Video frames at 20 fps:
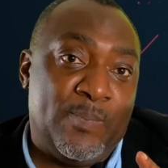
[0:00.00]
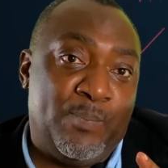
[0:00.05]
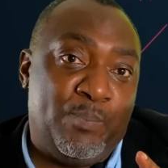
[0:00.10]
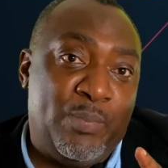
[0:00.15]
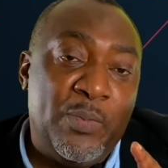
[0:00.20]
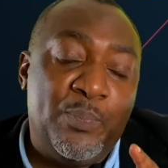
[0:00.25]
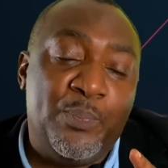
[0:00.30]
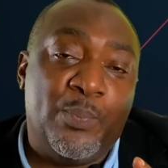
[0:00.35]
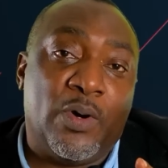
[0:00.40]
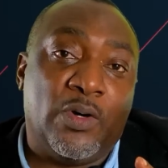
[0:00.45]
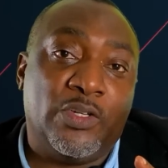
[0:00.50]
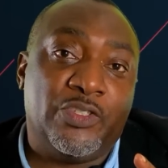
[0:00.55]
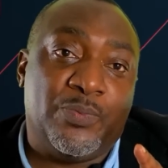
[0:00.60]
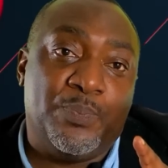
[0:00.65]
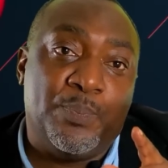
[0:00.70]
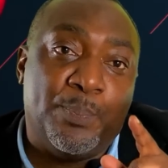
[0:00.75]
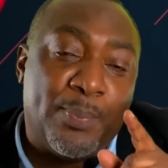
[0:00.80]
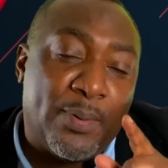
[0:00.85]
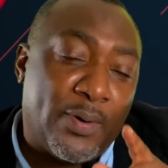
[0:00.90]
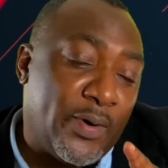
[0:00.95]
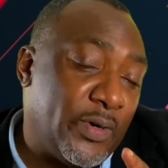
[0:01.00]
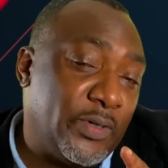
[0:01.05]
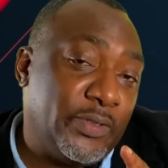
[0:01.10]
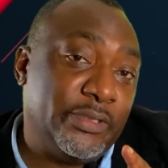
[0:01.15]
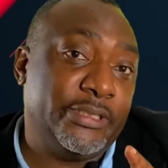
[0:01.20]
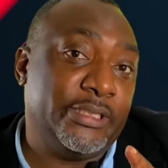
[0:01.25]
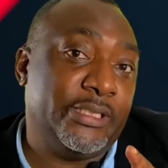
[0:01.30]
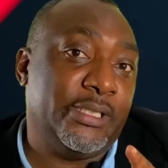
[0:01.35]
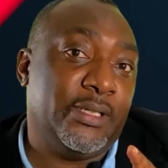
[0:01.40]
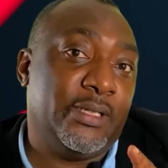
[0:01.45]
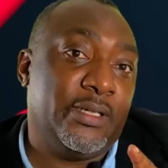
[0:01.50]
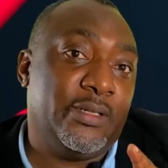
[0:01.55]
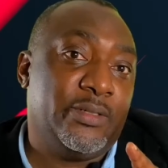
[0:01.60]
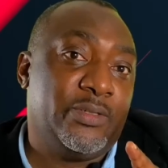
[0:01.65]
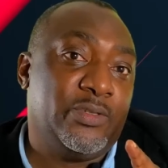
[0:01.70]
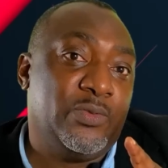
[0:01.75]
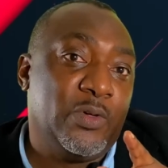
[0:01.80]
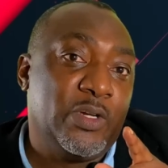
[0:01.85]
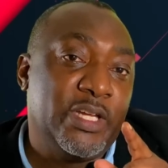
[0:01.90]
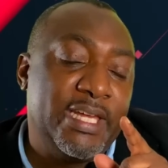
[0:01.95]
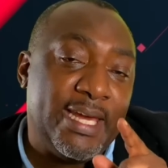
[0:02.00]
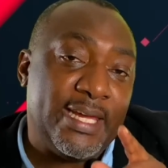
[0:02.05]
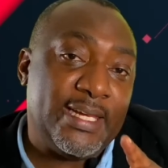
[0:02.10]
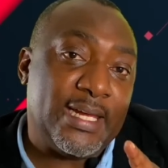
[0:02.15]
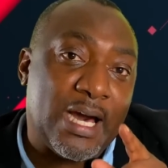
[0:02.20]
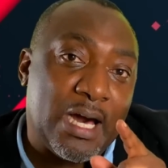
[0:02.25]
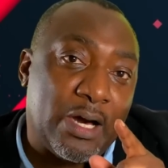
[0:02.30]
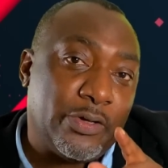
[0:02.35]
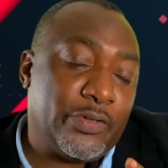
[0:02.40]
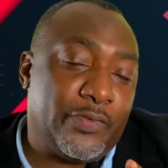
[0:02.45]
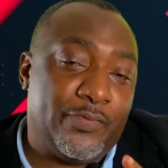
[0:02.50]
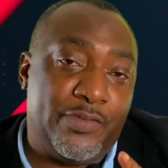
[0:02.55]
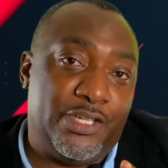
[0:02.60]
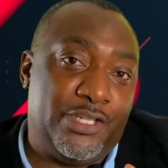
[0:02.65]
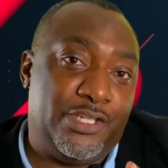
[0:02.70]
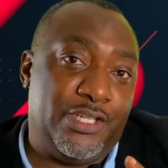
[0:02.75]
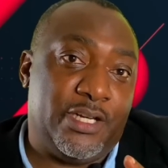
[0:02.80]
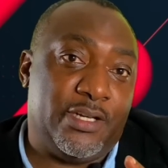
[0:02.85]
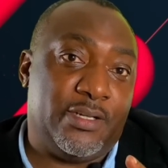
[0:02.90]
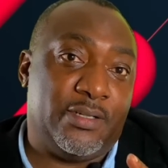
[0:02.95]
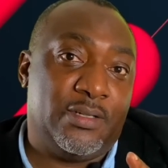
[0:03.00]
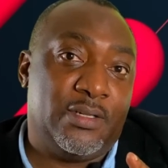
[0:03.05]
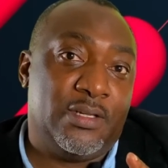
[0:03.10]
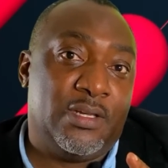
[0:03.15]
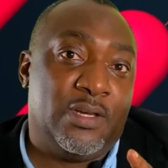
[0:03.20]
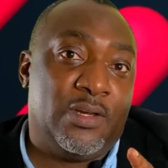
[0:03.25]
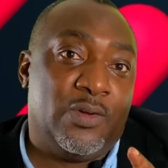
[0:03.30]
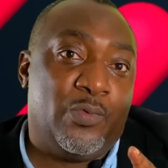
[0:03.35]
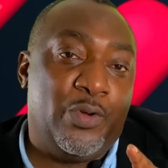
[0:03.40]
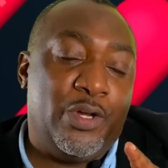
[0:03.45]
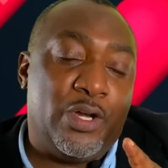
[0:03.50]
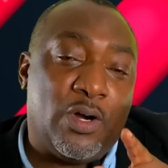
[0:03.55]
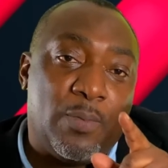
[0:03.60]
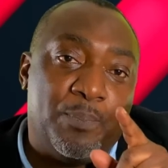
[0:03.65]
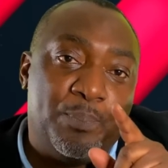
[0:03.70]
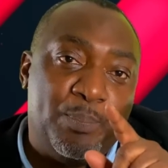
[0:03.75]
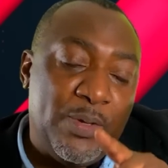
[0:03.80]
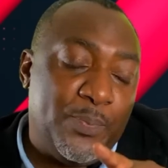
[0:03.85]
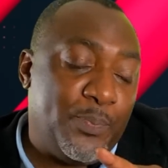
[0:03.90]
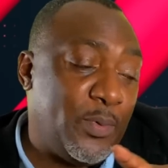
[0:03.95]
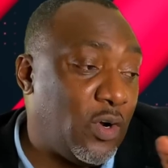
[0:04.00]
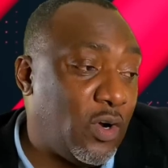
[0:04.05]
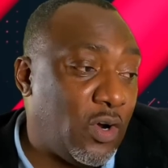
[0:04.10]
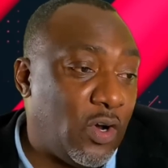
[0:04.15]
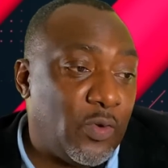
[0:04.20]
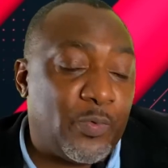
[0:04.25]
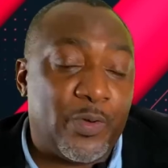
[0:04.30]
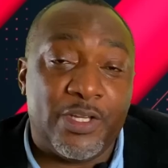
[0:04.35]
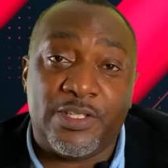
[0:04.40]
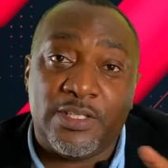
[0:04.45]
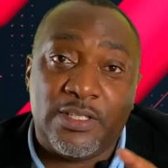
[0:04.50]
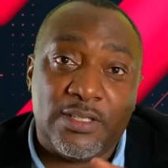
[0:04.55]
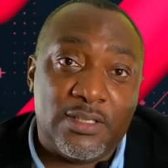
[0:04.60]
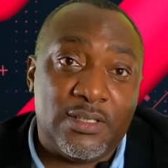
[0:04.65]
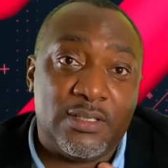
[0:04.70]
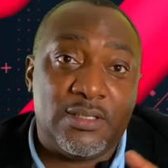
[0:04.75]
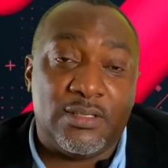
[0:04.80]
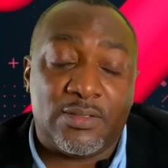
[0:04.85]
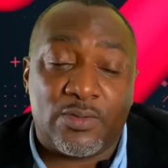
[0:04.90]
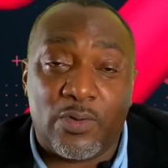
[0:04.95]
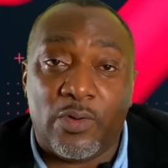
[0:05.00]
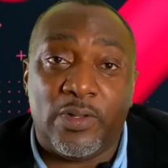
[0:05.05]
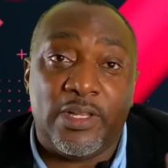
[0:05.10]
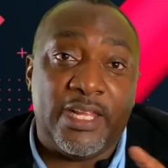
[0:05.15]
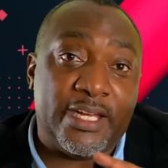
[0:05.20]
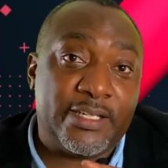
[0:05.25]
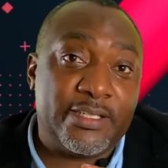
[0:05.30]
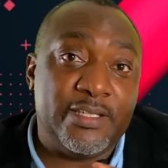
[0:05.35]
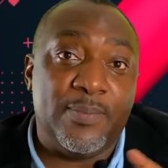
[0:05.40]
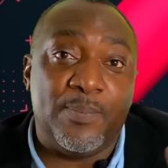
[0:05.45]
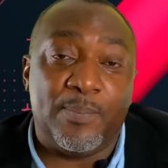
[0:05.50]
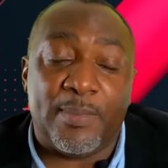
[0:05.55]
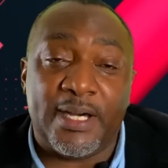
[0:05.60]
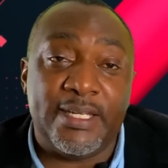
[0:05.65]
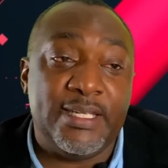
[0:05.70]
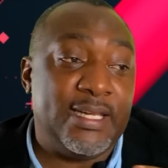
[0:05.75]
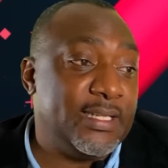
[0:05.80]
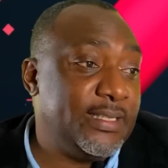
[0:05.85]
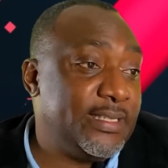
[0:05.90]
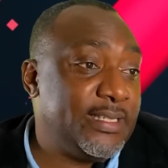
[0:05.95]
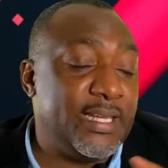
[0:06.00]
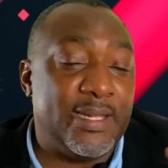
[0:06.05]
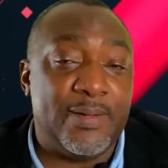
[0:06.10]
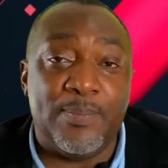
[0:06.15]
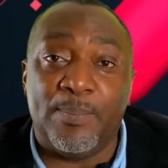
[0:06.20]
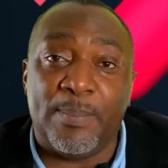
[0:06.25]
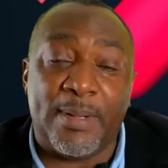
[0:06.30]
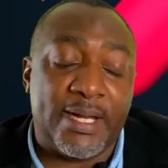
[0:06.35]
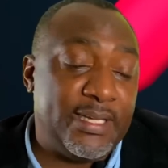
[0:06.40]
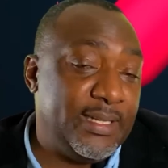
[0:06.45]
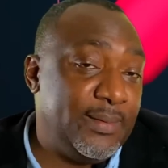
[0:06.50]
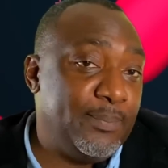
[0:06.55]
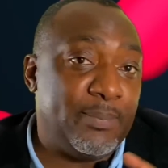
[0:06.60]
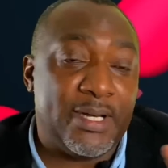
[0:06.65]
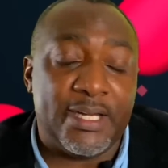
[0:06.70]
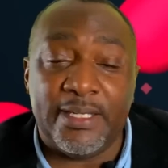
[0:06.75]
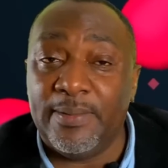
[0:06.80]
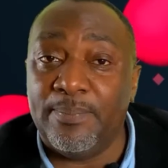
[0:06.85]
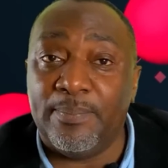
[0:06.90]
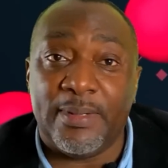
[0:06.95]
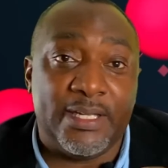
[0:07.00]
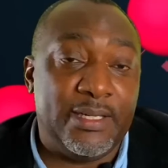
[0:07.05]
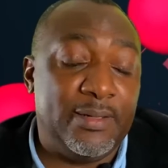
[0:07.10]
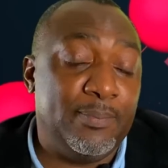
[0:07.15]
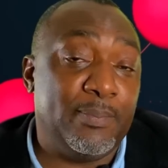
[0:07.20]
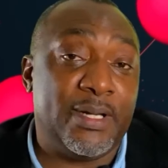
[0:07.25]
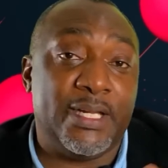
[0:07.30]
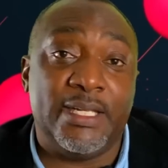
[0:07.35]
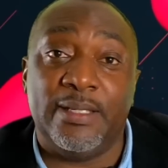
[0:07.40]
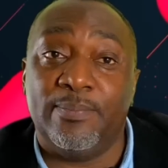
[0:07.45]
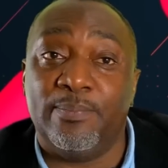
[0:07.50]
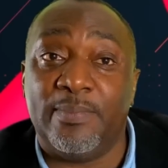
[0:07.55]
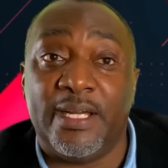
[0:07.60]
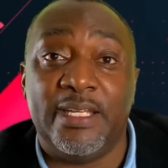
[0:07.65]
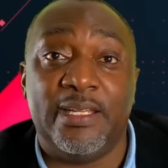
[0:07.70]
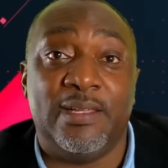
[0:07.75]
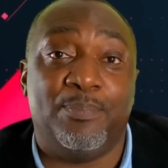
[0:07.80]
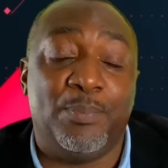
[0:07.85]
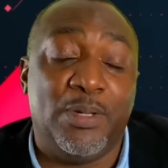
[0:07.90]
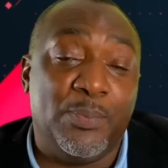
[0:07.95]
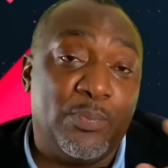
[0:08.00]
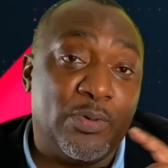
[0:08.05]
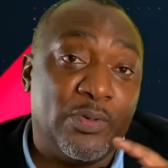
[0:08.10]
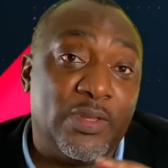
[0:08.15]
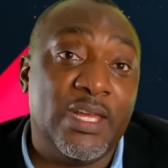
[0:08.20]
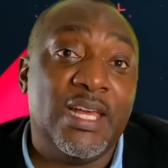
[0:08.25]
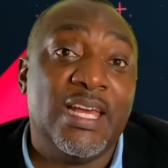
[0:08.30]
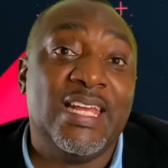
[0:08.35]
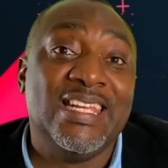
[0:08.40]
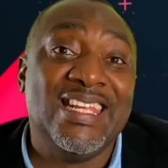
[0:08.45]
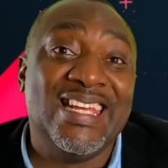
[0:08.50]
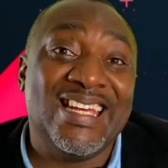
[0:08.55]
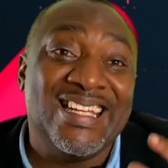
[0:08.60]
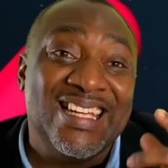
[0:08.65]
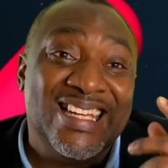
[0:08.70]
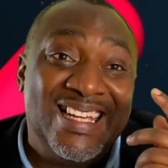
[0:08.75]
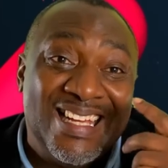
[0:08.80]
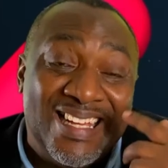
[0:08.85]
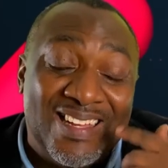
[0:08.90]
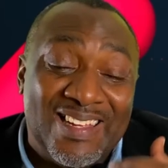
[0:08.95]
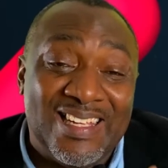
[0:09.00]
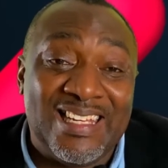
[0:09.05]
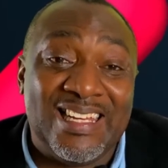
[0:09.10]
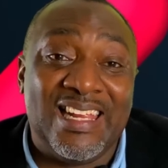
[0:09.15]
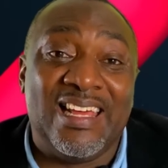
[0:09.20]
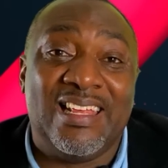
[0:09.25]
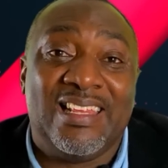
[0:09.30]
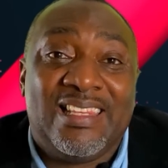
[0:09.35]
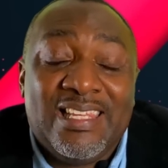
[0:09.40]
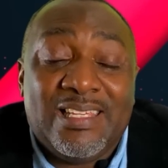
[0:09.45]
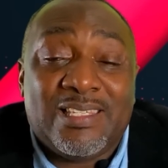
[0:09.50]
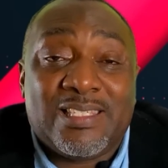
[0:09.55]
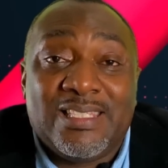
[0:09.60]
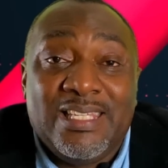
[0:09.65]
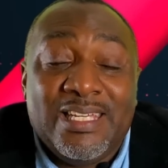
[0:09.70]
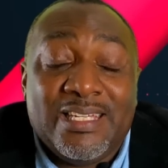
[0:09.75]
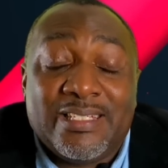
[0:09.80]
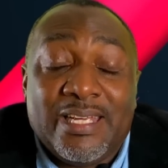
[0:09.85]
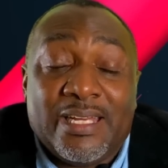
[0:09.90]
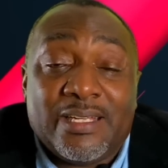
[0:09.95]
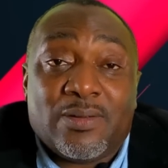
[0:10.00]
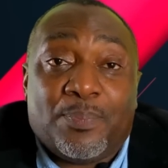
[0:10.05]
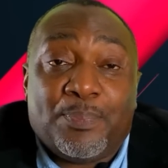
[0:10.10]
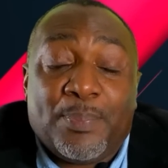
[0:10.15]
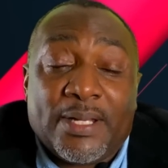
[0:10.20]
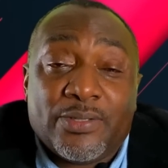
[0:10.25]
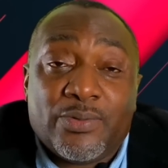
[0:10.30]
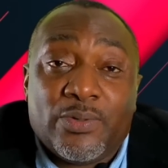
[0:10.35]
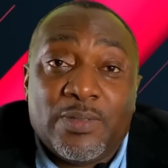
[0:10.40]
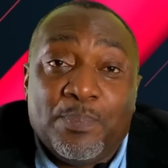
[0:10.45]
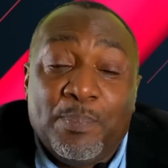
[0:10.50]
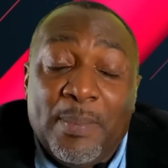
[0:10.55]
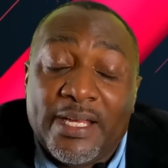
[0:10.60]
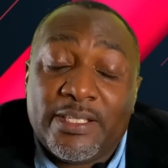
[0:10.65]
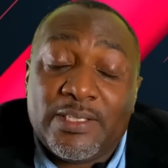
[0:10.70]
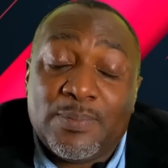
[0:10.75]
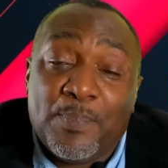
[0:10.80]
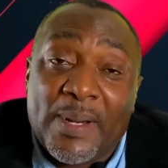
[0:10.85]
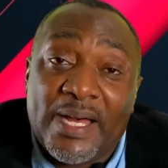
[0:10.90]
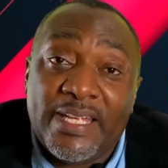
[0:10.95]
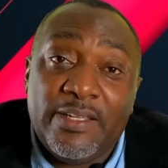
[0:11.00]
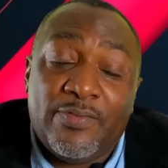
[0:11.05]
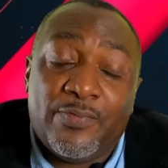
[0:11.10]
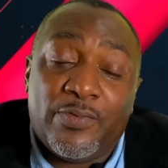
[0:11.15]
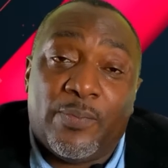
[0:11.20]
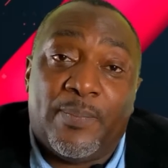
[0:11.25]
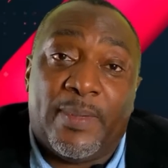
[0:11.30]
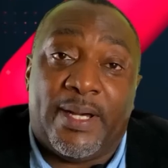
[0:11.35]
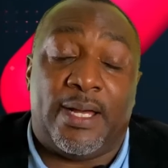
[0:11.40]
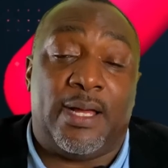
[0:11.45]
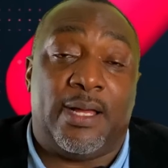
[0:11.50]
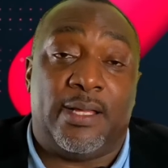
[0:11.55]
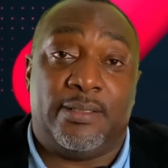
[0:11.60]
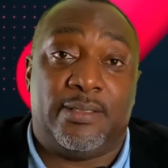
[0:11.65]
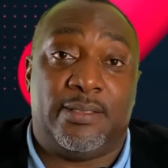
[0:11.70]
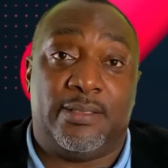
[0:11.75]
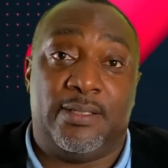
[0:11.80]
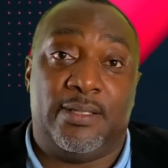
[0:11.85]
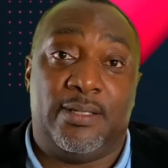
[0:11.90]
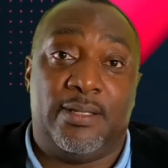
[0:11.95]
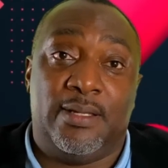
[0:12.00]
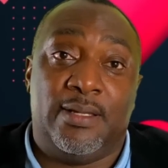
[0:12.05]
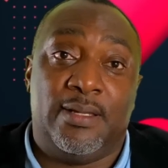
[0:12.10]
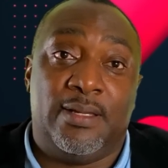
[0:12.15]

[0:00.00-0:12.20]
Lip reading: people's bond to get out of the jail. With people always collecting money and saying money. People, this dictator person makes money from us.